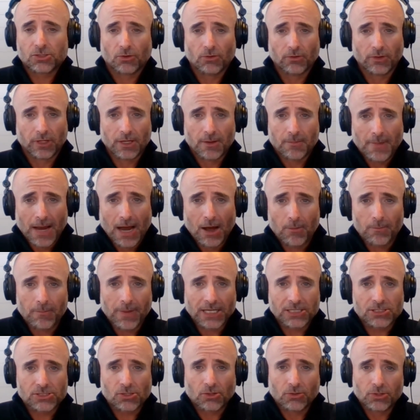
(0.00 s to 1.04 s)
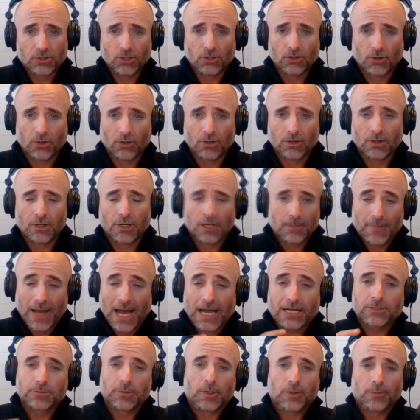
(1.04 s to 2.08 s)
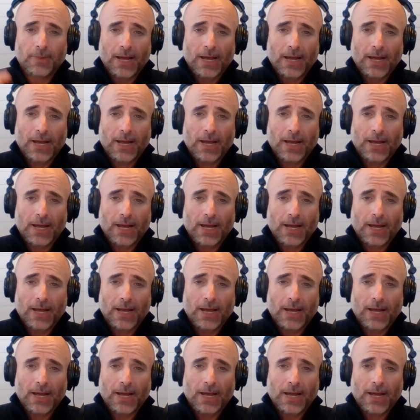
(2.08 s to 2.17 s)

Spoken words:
or the amount based on the maximum